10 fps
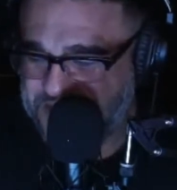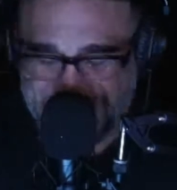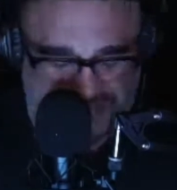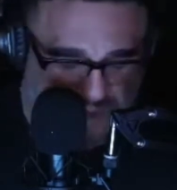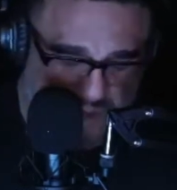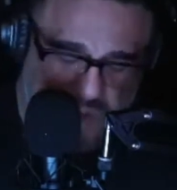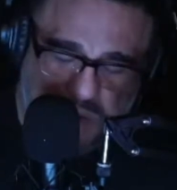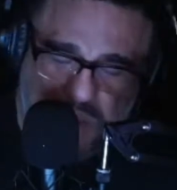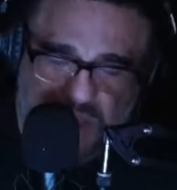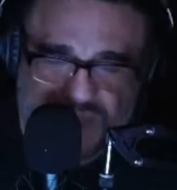And
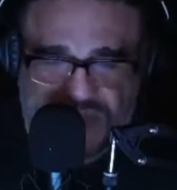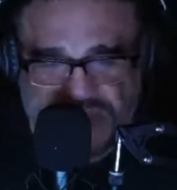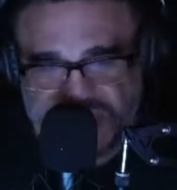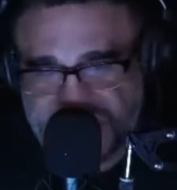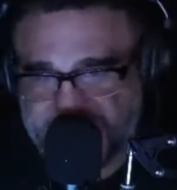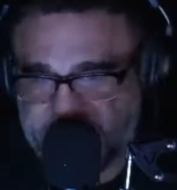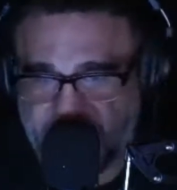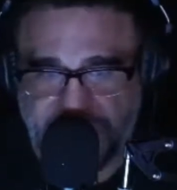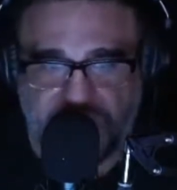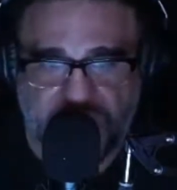all this other shit that
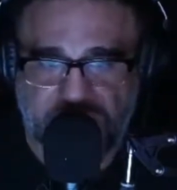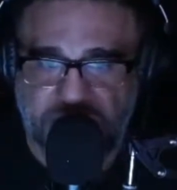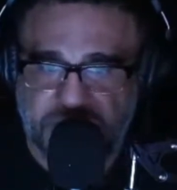went on